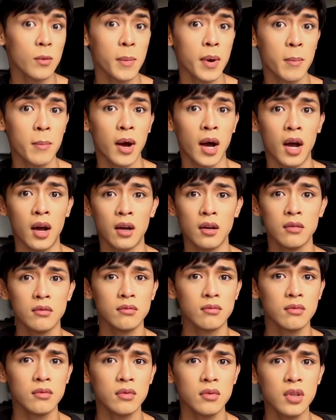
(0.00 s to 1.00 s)
ko pa ba?
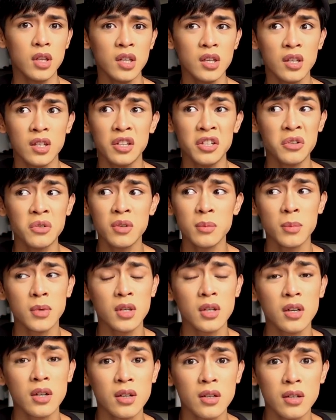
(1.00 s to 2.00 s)
Hindi ko
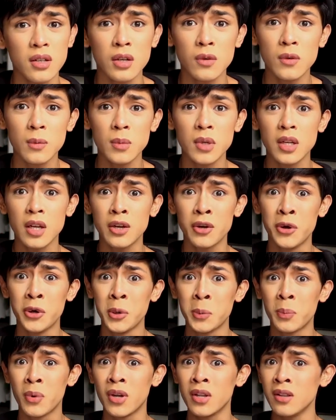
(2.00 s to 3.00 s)
naman naging
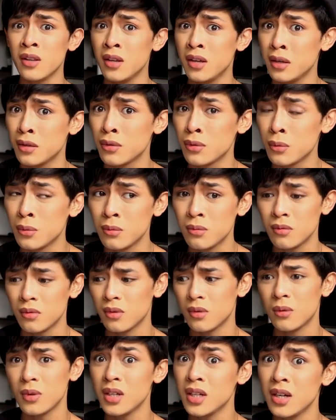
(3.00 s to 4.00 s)
girlfriend eh. So,
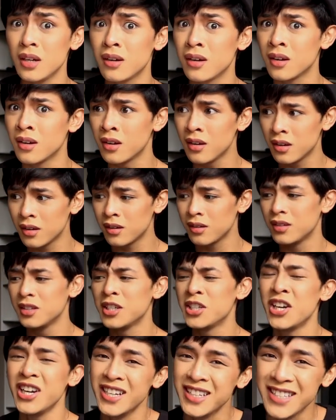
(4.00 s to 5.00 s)
wag na girl.
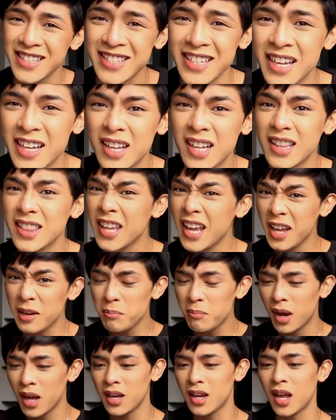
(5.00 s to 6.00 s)
Chance!
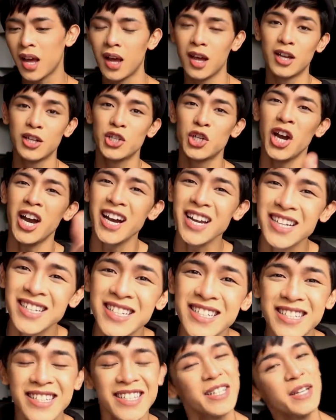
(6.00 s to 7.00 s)
Dead man na.
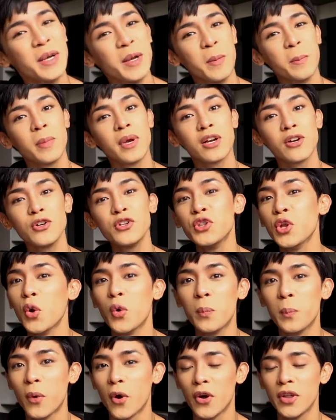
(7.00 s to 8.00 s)
Chance! Pero
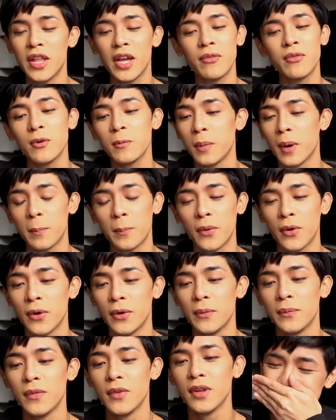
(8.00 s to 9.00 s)
no po. Never pa
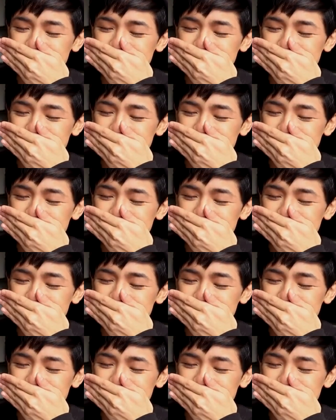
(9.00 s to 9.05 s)
po.